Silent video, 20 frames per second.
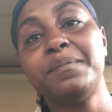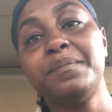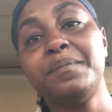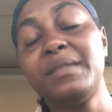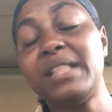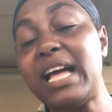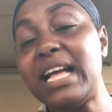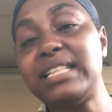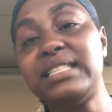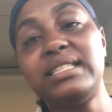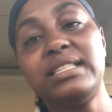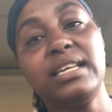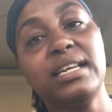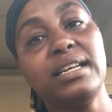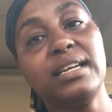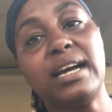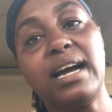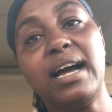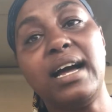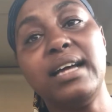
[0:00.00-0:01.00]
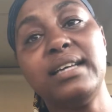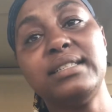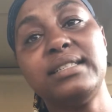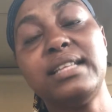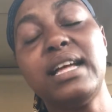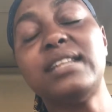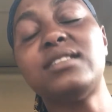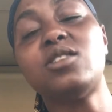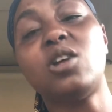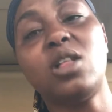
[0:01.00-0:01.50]
That's it, guys.
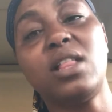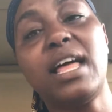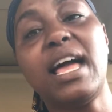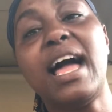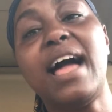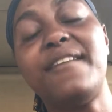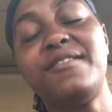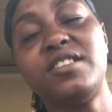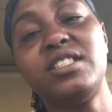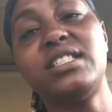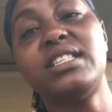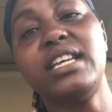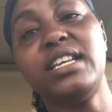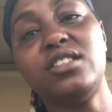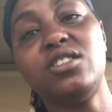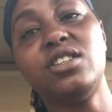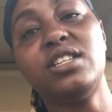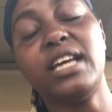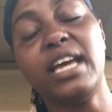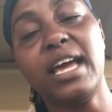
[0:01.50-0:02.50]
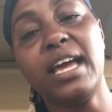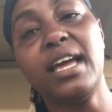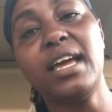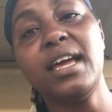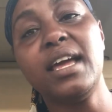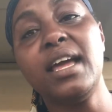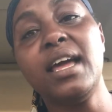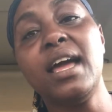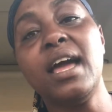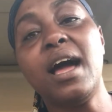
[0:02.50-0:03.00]
That's all I have to say today.
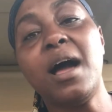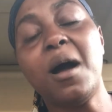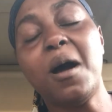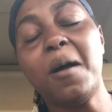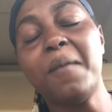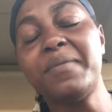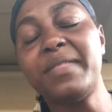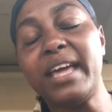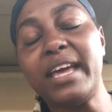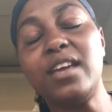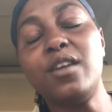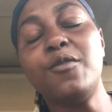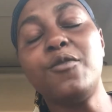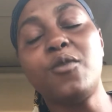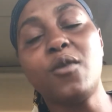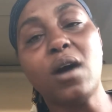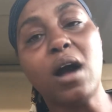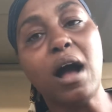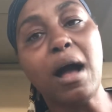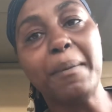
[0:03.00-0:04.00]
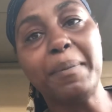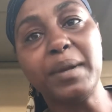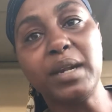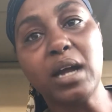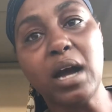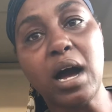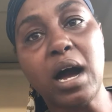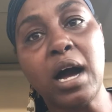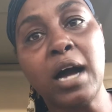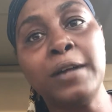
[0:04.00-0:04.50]
Thank you for hopping
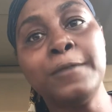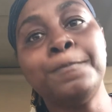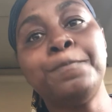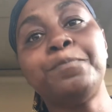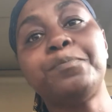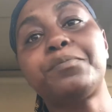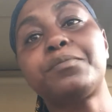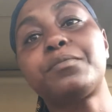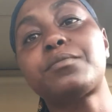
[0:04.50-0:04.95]
on.